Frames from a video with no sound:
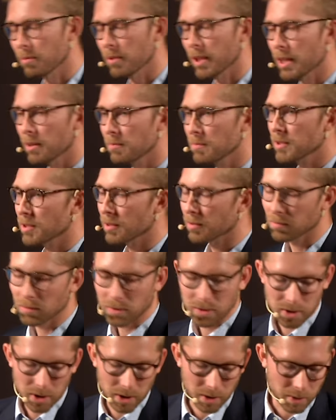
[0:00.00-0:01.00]
with them,
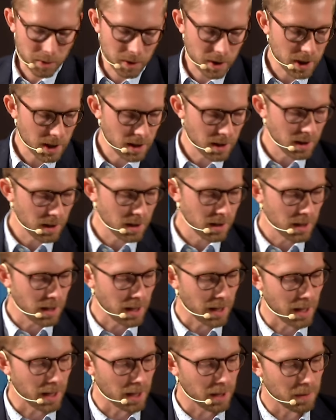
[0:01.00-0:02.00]
so
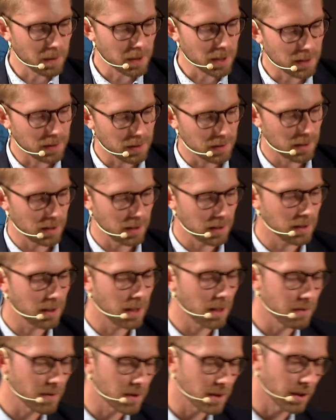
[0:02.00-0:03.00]
it
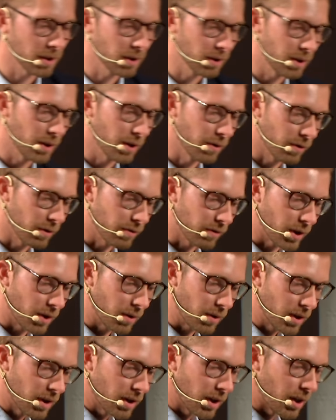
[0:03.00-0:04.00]
gives a good overview.
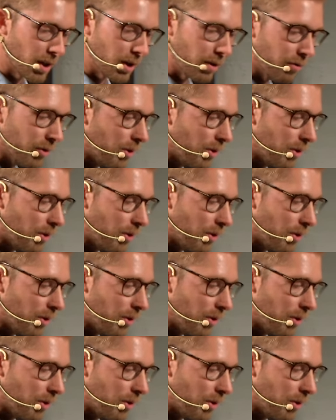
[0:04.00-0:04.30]
And of